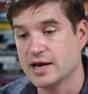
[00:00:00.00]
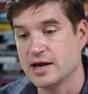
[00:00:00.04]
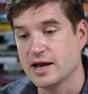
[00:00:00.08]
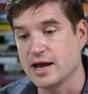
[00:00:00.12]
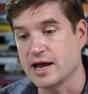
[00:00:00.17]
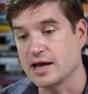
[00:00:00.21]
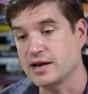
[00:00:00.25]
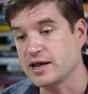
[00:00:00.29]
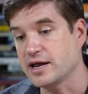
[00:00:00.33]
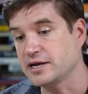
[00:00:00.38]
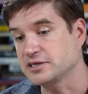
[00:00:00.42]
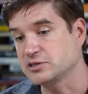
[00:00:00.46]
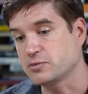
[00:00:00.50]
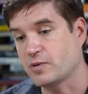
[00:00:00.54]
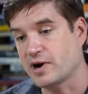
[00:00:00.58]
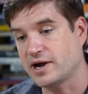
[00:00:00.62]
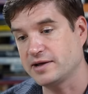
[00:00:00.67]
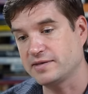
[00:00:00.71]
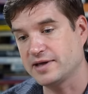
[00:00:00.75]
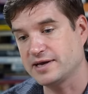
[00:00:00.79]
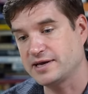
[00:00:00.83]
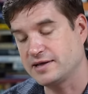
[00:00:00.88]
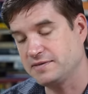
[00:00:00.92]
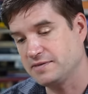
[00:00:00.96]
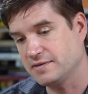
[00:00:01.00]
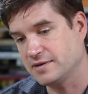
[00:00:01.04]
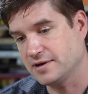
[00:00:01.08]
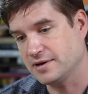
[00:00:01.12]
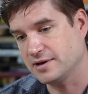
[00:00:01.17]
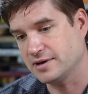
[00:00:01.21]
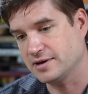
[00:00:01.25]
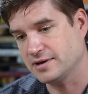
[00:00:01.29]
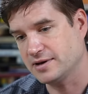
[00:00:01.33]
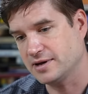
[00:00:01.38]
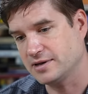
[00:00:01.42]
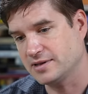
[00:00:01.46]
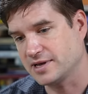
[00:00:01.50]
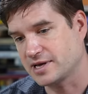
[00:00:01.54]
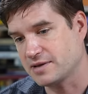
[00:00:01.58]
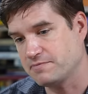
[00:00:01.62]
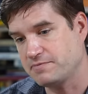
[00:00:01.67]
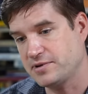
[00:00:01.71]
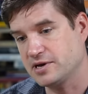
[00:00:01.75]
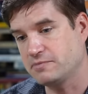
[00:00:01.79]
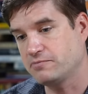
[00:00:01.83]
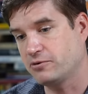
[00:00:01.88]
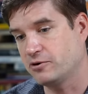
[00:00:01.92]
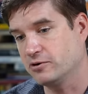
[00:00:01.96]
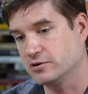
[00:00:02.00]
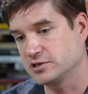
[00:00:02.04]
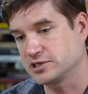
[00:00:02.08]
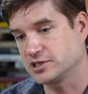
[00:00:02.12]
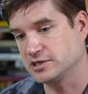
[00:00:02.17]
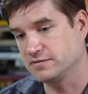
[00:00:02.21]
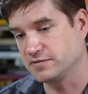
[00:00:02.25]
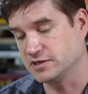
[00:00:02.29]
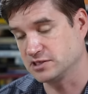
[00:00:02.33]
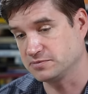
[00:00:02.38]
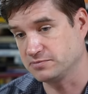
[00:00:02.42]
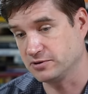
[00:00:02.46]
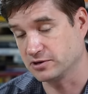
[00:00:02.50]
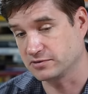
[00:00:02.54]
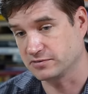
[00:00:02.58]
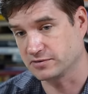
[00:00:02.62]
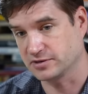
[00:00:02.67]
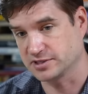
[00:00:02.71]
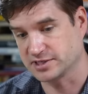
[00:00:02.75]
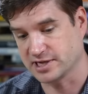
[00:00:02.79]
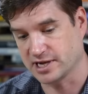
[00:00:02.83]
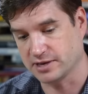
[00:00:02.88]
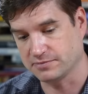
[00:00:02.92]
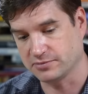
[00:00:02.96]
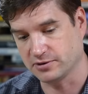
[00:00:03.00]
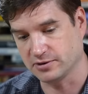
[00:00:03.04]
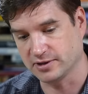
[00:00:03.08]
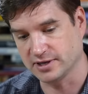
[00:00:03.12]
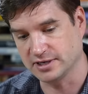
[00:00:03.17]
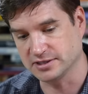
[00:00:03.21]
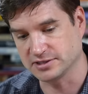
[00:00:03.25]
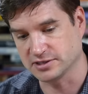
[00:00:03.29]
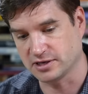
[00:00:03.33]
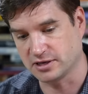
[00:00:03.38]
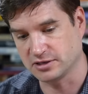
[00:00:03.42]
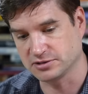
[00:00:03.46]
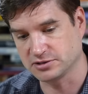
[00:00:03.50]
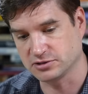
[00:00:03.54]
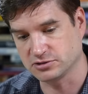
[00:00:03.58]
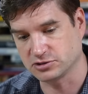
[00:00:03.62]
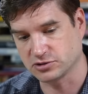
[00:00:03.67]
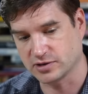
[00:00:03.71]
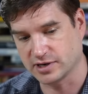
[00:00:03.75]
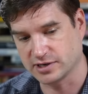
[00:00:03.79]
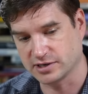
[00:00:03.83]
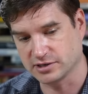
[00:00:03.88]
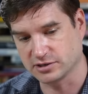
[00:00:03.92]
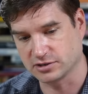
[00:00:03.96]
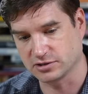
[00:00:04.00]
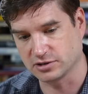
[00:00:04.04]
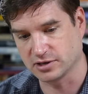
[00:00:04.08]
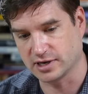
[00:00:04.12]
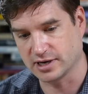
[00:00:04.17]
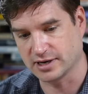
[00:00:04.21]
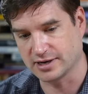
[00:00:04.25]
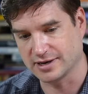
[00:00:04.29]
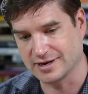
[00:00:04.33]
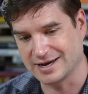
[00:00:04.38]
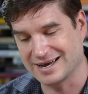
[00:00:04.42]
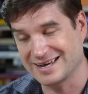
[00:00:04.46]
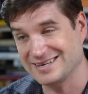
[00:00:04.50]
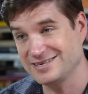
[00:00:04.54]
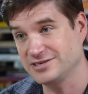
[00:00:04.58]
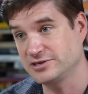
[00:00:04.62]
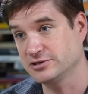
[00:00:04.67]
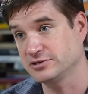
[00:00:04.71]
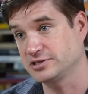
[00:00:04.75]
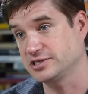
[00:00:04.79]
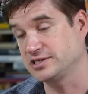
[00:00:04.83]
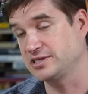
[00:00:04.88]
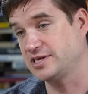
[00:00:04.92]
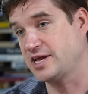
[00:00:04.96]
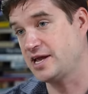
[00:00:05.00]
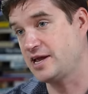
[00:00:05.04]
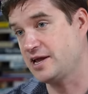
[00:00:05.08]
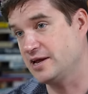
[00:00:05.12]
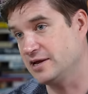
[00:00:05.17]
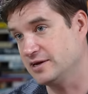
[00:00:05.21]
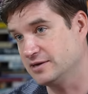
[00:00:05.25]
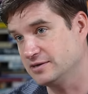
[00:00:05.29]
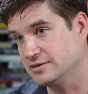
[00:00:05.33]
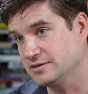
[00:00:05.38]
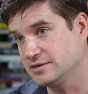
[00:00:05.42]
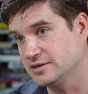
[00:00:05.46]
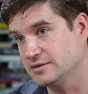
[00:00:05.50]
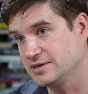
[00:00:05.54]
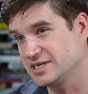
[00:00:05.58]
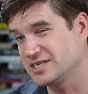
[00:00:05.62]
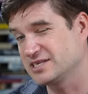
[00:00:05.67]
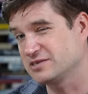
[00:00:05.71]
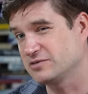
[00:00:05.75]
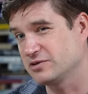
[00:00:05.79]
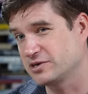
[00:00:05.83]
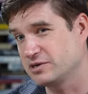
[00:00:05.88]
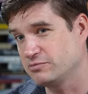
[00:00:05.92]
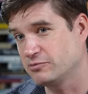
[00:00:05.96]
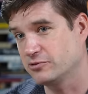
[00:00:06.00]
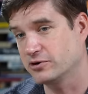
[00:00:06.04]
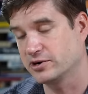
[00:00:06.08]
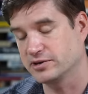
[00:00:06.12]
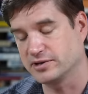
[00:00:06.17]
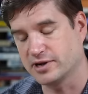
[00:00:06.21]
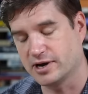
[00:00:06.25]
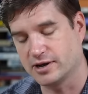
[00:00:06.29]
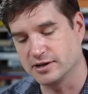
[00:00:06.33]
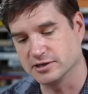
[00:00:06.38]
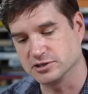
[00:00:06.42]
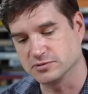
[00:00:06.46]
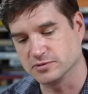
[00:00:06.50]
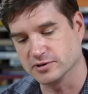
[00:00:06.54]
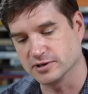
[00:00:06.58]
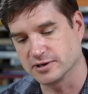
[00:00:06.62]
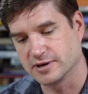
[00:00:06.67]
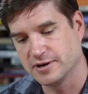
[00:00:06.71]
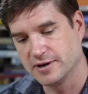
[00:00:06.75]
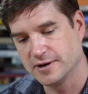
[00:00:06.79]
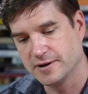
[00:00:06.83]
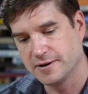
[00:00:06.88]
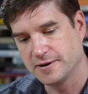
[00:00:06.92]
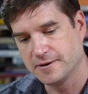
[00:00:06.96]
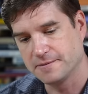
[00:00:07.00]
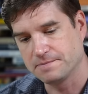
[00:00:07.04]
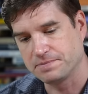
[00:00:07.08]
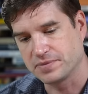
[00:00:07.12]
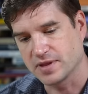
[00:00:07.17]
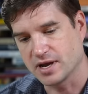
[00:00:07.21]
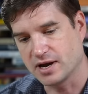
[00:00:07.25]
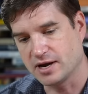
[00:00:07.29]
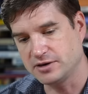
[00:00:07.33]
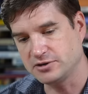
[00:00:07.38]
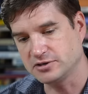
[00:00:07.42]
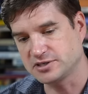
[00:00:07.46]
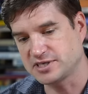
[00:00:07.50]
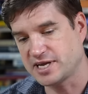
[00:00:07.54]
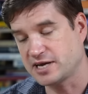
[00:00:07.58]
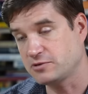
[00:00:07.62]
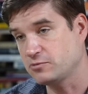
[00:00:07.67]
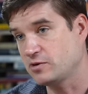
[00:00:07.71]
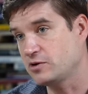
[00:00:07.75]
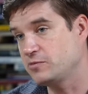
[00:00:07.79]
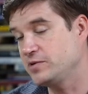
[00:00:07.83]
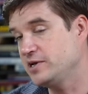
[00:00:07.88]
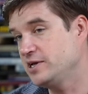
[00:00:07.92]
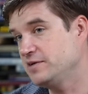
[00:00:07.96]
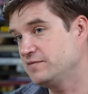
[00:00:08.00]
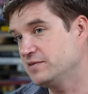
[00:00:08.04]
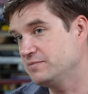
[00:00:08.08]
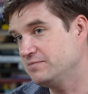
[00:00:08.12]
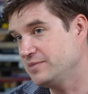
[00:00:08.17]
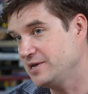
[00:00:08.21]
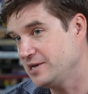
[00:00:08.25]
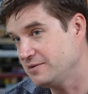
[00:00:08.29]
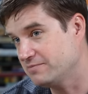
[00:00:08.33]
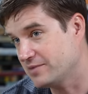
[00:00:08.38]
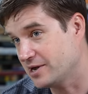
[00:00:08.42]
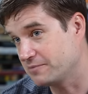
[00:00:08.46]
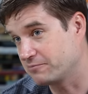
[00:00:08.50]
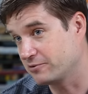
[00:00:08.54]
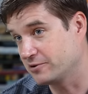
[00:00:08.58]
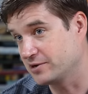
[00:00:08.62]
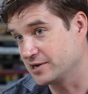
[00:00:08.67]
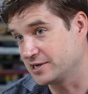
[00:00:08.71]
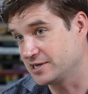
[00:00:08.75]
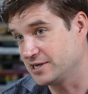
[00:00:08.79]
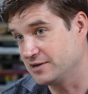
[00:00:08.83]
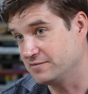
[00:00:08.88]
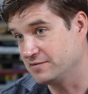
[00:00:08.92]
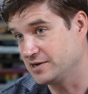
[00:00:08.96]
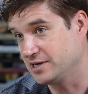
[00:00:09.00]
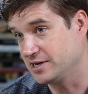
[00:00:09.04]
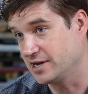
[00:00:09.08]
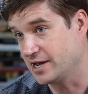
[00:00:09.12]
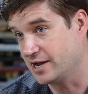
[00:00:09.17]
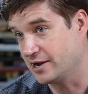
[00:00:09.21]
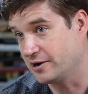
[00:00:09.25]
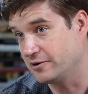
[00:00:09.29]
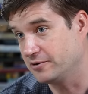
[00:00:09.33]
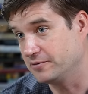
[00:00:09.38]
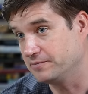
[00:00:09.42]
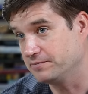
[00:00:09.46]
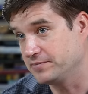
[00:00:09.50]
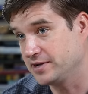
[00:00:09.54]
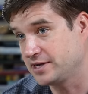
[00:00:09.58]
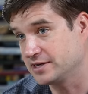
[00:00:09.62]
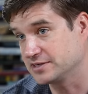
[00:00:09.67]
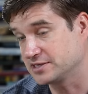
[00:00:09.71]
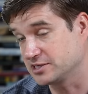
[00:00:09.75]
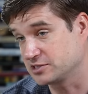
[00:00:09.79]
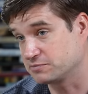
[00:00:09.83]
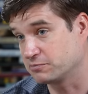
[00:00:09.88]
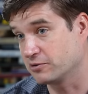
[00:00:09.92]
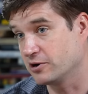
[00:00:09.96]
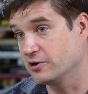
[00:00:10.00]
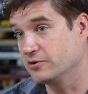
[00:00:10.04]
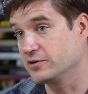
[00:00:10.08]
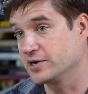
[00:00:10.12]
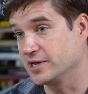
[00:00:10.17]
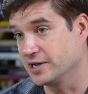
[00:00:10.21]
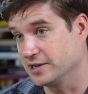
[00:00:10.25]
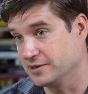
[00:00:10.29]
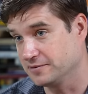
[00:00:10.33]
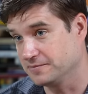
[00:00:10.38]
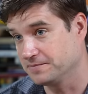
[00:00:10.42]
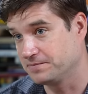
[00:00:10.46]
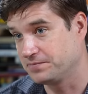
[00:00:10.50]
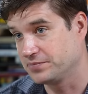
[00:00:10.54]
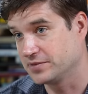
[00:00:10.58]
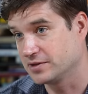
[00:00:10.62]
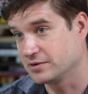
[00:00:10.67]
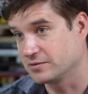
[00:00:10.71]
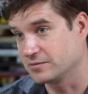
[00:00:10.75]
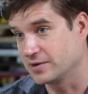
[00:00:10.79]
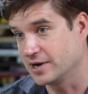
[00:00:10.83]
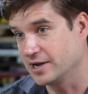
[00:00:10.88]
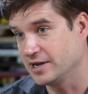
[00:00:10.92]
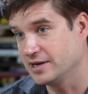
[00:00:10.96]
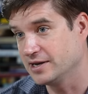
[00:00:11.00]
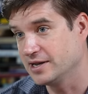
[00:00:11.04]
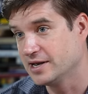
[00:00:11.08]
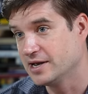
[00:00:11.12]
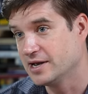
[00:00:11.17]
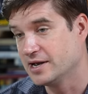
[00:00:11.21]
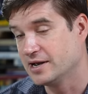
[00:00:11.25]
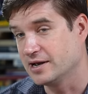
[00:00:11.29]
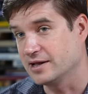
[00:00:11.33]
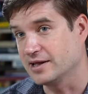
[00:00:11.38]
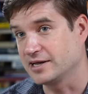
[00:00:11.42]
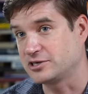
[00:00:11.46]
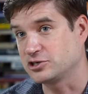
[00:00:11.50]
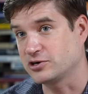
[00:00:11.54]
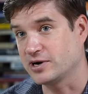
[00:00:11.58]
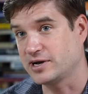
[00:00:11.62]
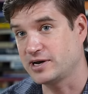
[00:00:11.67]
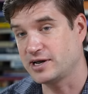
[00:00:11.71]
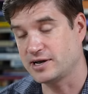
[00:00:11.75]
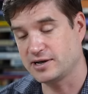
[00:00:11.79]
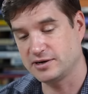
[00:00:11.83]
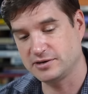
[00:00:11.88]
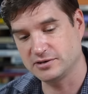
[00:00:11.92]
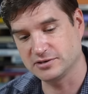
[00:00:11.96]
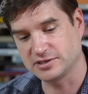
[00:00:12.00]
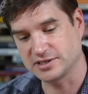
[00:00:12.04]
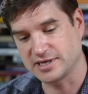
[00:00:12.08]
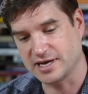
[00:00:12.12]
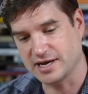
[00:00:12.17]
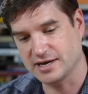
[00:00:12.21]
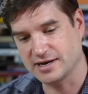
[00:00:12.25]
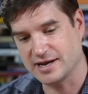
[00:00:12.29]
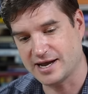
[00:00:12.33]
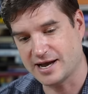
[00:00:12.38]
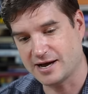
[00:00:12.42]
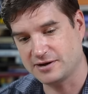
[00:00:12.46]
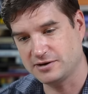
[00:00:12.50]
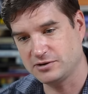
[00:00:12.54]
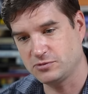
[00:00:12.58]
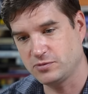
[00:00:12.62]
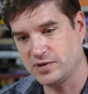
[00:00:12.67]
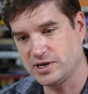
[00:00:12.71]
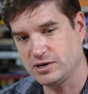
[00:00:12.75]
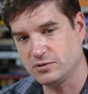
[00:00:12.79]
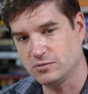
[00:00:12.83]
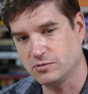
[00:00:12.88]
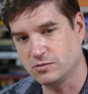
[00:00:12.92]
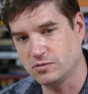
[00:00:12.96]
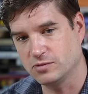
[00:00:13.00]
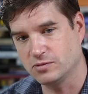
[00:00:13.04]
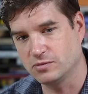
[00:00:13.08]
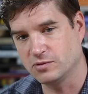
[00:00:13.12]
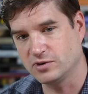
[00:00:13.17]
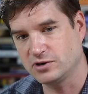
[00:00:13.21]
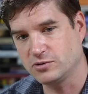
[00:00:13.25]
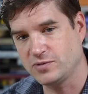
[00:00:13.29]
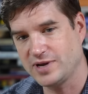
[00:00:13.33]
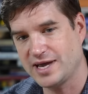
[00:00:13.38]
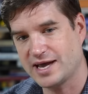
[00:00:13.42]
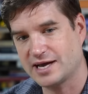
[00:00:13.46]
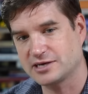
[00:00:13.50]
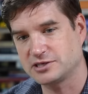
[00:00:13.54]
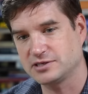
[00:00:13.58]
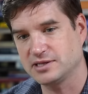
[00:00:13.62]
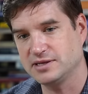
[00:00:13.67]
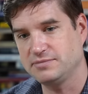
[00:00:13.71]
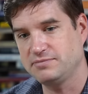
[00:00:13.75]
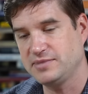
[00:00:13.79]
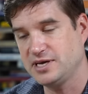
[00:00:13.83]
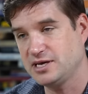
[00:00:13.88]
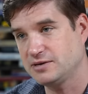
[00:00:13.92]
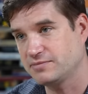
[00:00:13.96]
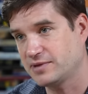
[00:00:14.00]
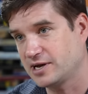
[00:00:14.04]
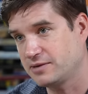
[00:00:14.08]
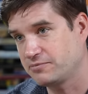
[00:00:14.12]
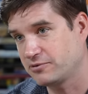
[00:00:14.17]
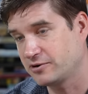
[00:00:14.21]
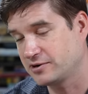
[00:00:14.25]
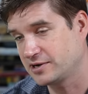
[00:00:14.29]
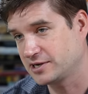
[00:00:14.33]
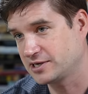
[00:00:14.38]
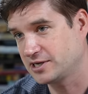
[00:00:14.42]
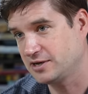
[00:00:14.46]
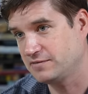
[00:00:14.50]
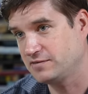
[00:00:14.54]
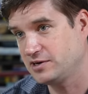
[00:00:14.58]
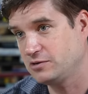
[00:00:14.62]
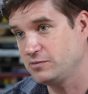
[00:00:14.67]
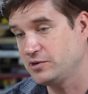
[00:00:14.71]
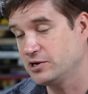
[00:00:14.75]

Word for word: And, and it's why like in, the uh, like a big portion of this book, for example, is also trying to uh, understand, because looking more at knowledge work, understand what we even mean by productivity now because it's broken right? Yeah. Like trying to understand how did we, what do we actually mean by productivity?